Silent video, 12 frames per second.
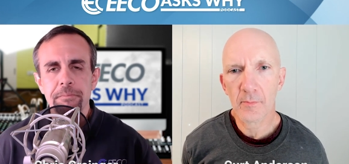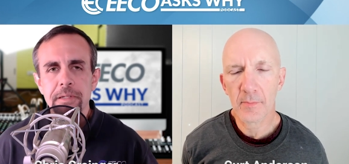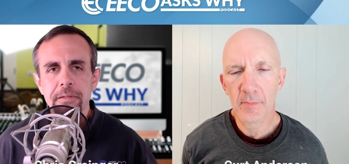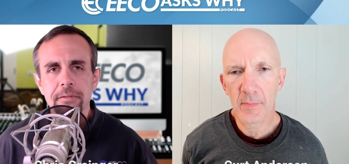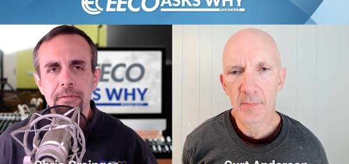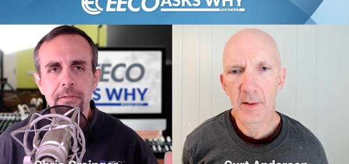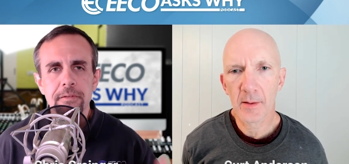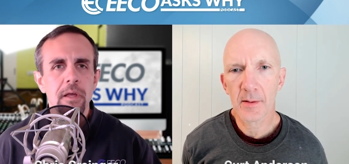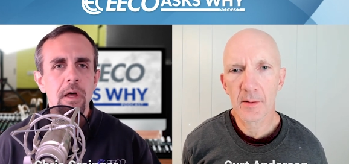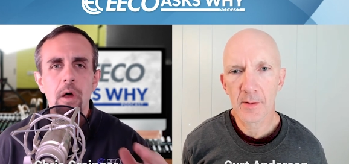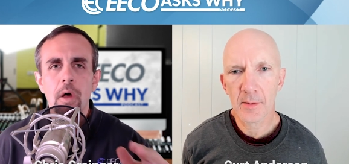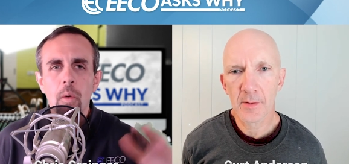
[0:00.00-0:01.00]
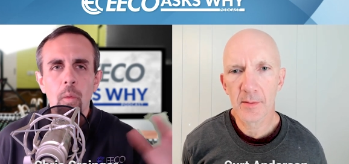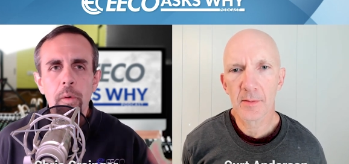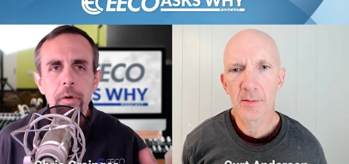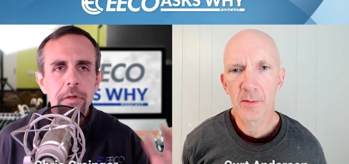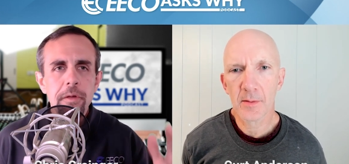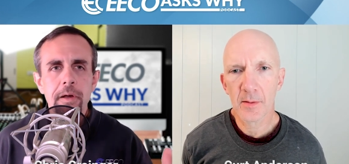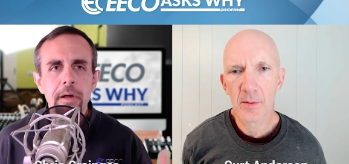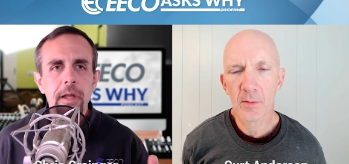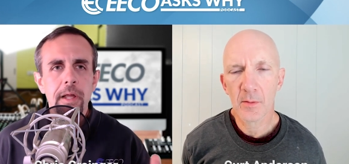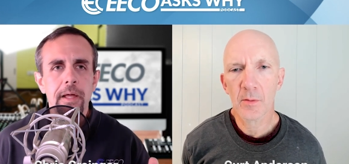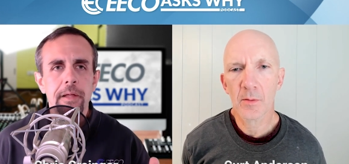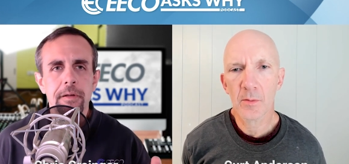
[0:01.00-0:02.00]
Speaker 1: and businesses. What are you
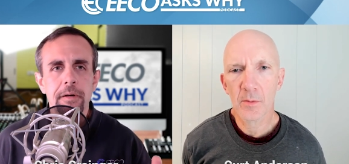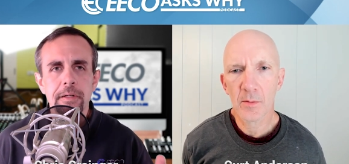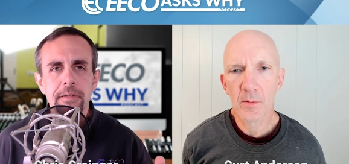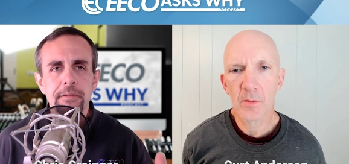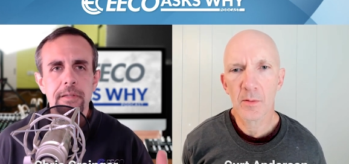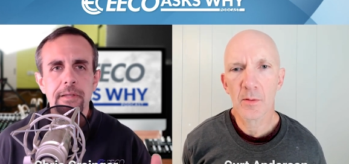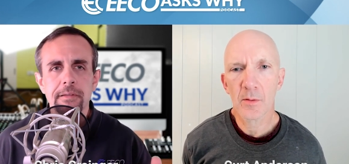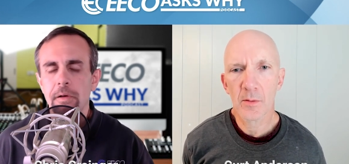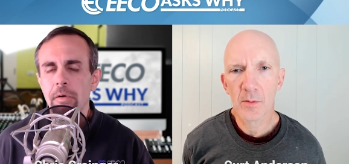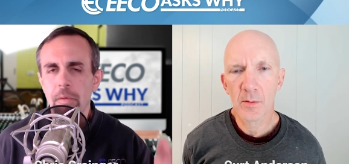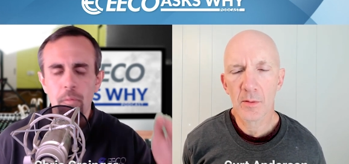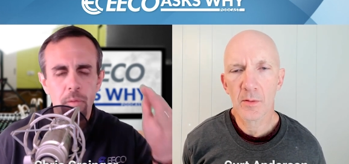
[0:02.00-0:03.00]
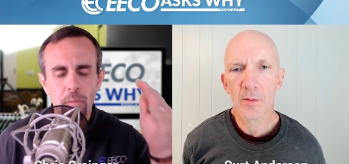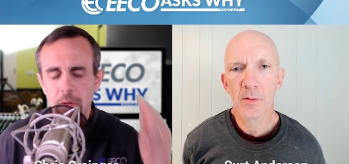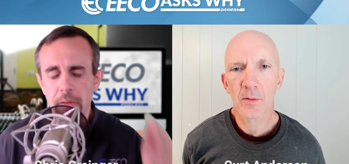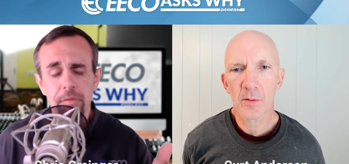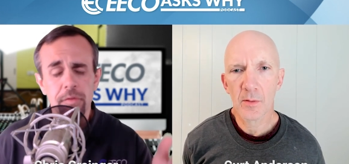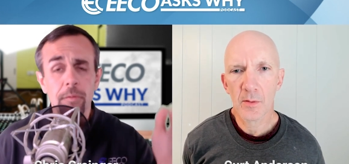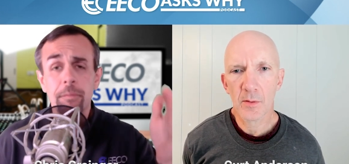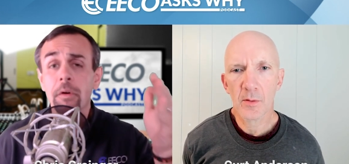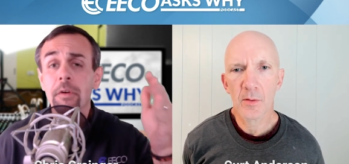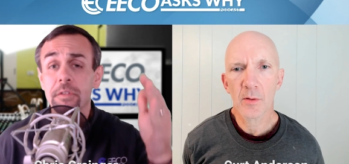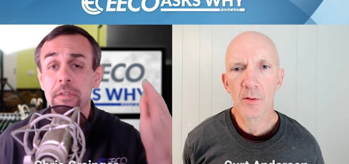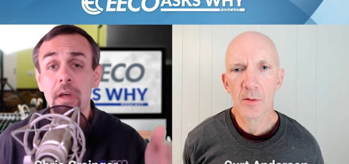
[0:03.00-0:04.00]
hearing out there these days uh, so
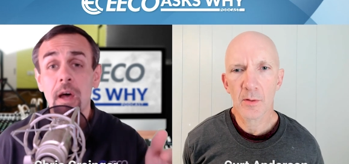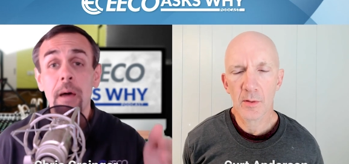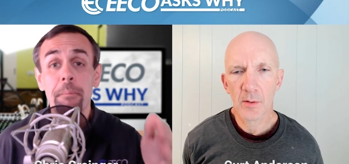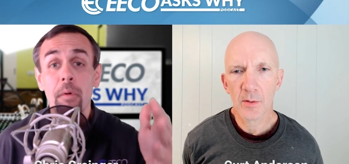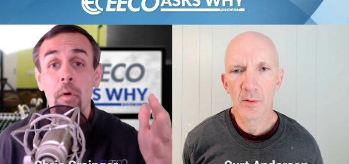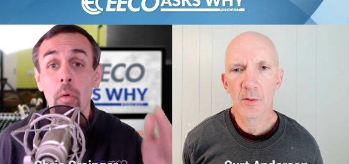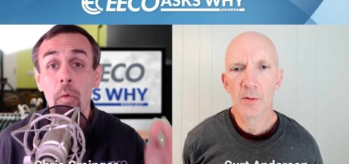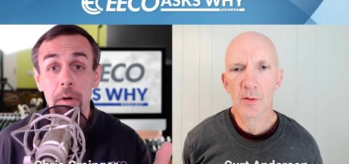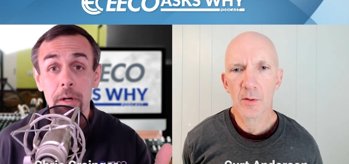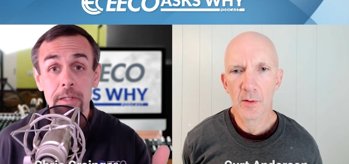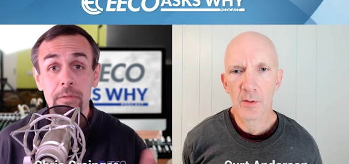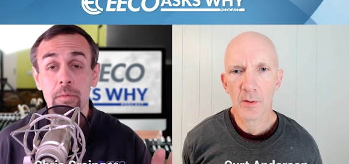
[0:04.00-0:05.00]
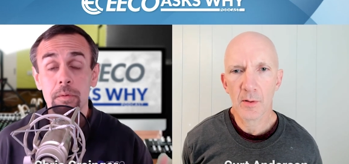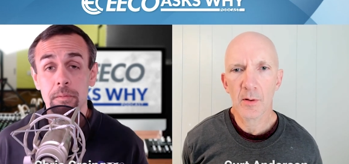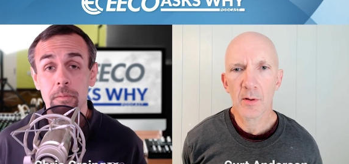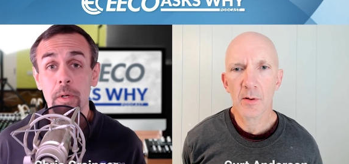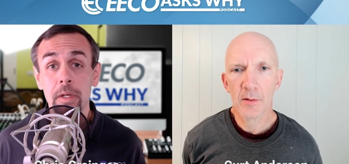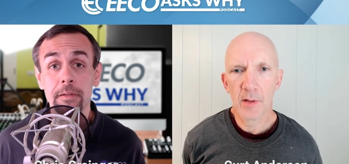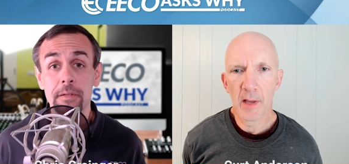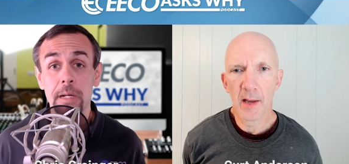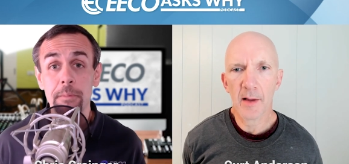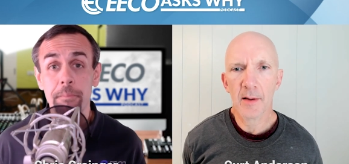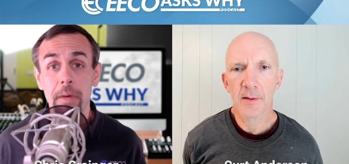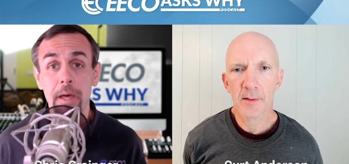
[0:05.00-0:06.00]
far as the top priorities?
Speaker 2: What yeah.
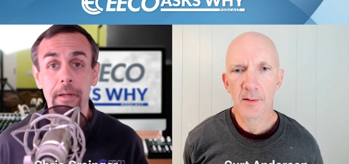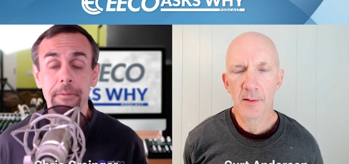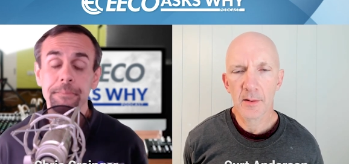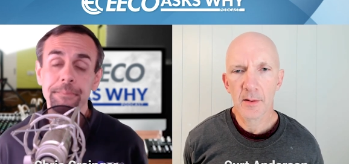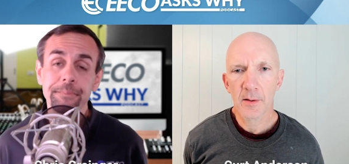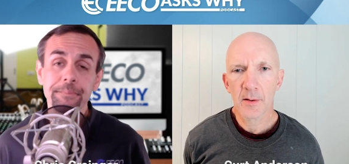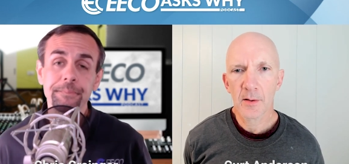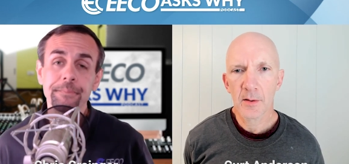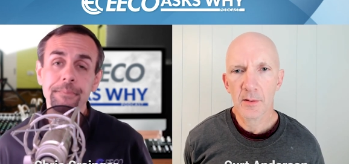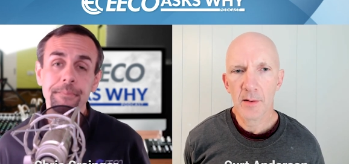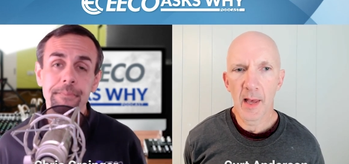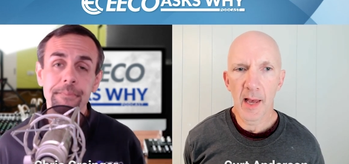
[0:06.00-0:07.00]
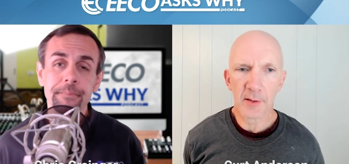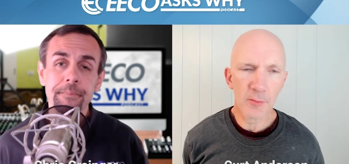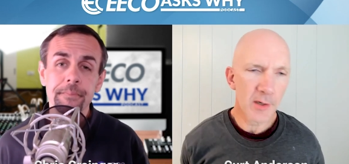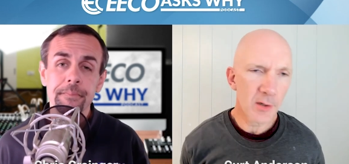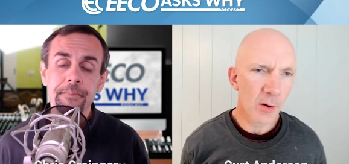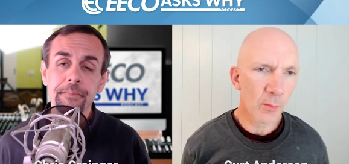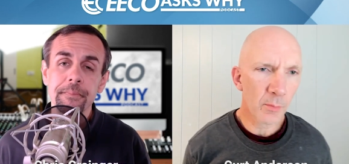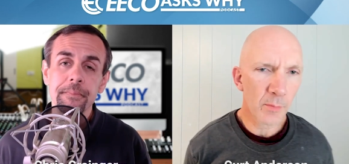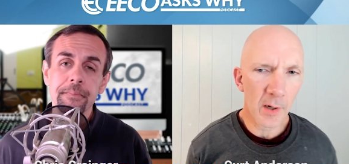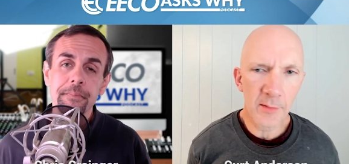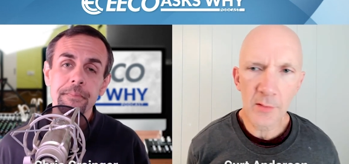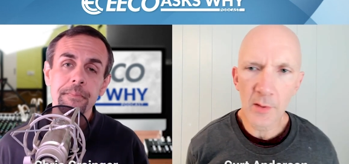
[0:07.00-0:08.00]
is coming back? Yeah, great. You know,
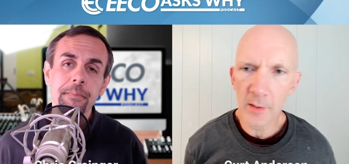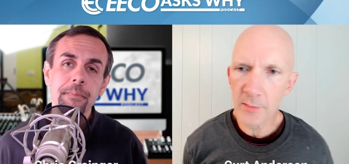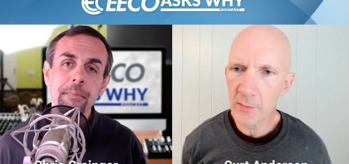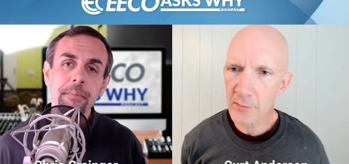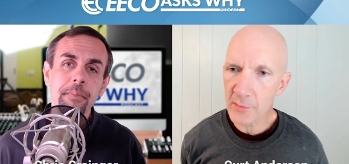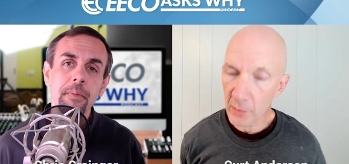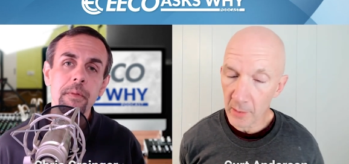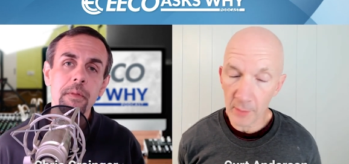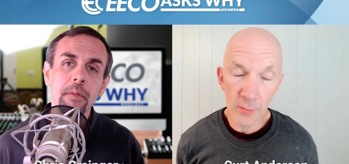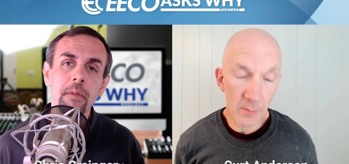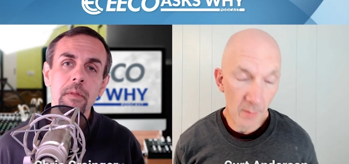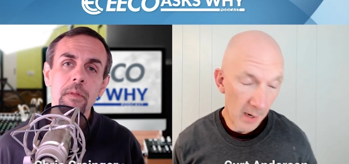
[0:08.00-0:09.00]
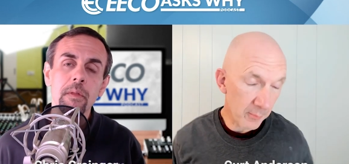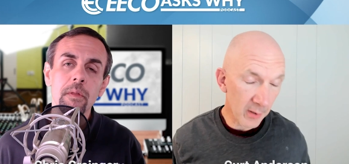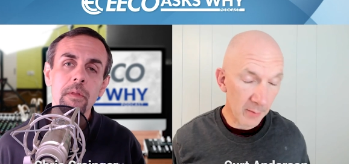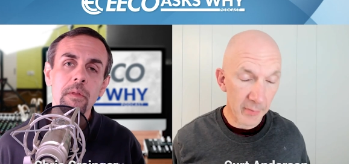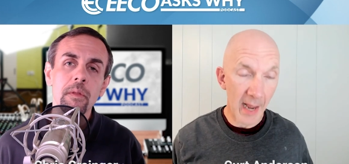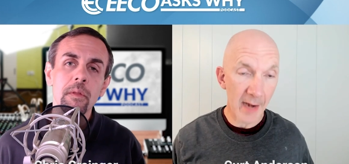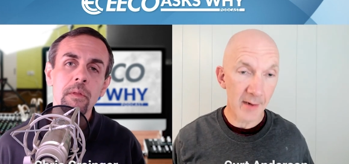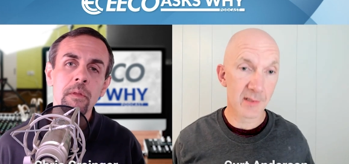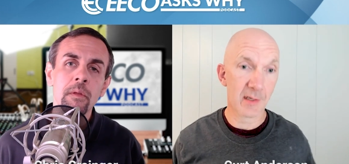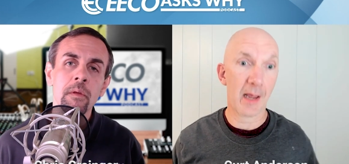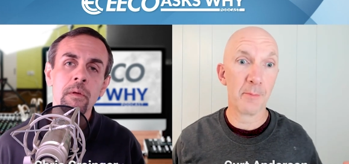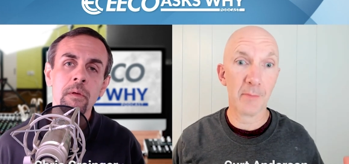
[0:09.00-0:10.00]
uh, uh, I'm going to be
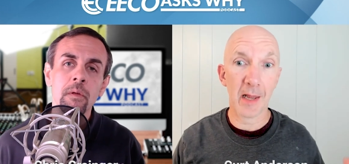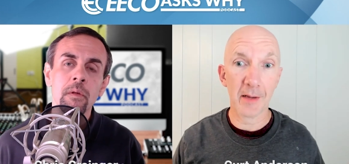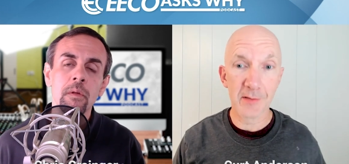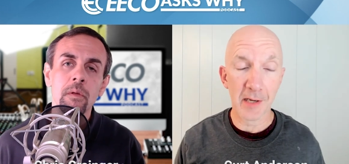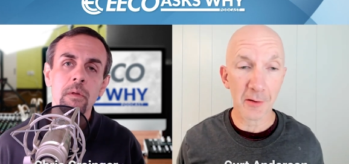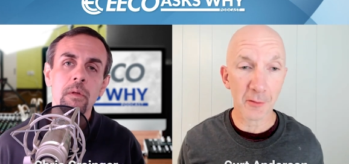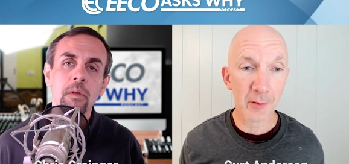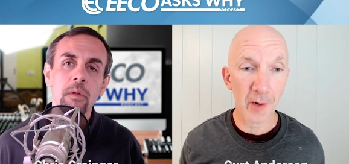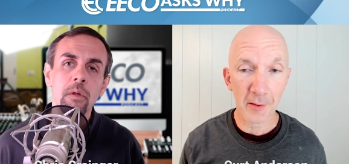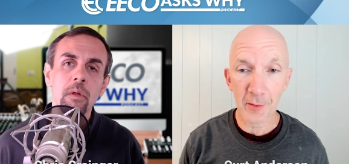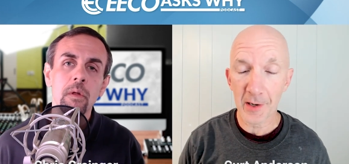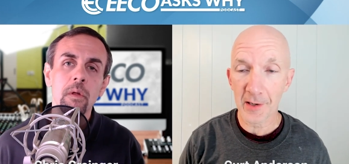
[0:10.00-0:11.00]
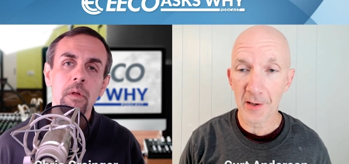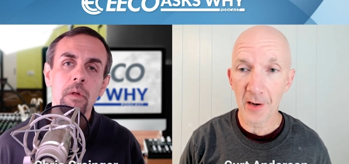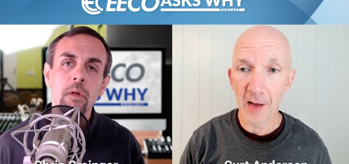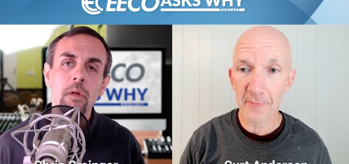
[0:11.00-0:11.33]
honest. I'm not taking credit at all